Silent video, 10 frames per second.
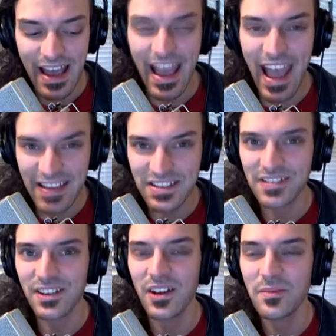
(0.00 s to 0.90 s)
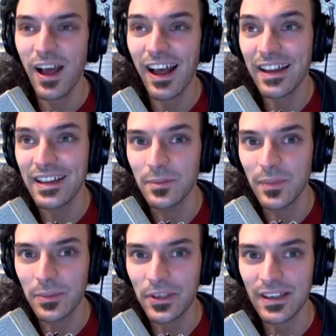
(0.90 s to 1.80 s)
as it's gone by and
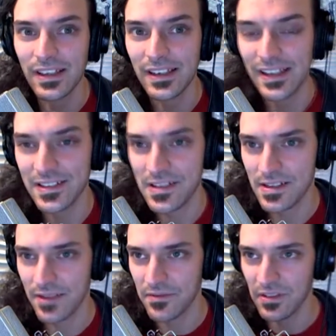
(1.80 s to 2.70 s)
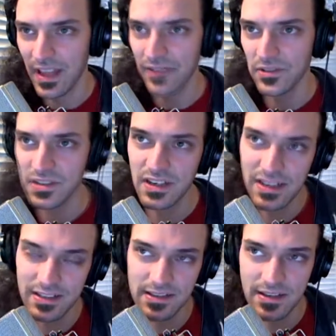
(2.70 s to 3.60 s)
maybe it hits different levels and
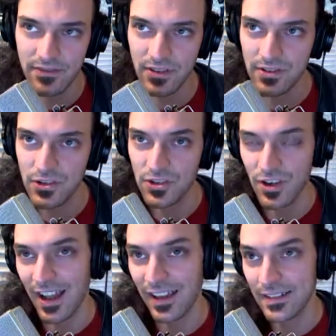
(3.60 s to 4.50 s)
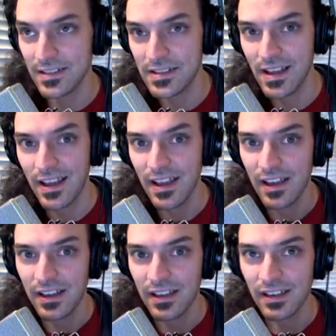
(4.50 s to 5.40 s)
hits different strides,
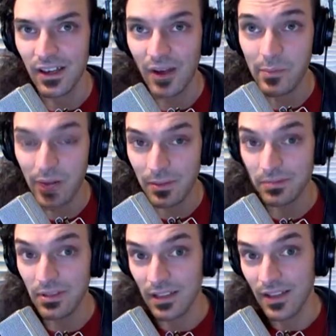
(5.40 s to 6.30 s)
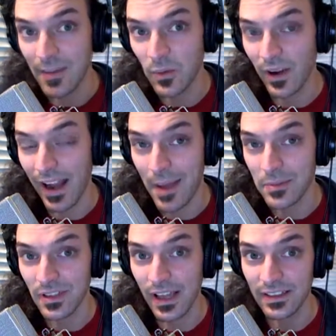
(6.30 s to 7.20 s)
you know, I'm probably a lot more
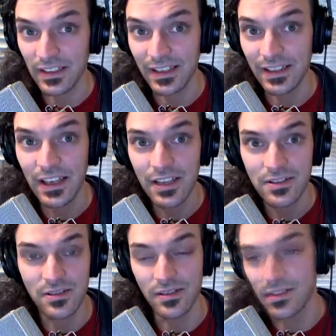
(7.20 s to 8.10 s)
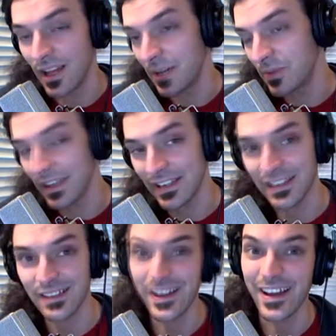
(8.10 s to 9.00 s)
apt lately to dump
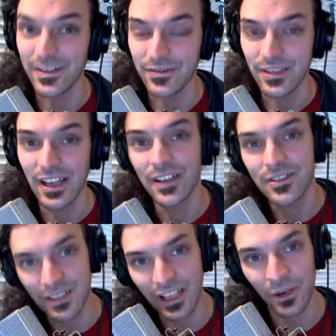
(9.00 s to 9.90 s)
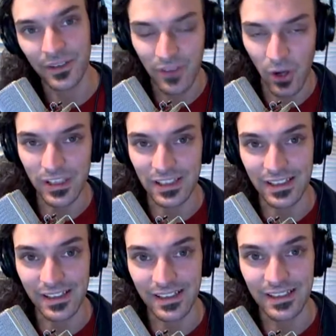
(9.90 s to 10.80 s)
any kind of slower,
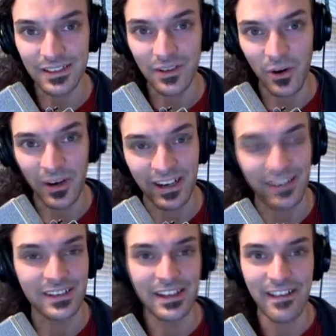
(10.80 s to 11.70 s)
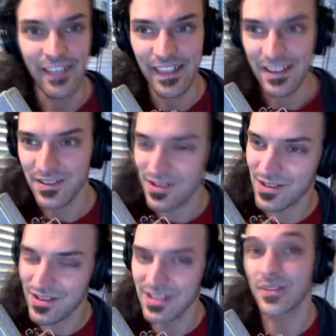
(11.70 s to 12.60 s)
folky, or
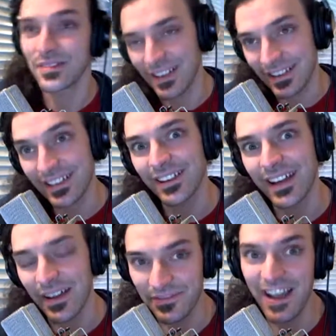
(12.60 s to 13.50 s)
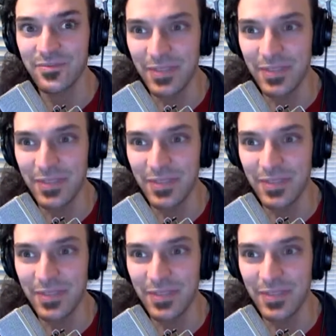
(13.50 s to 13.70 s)
so it's like, oh, I got five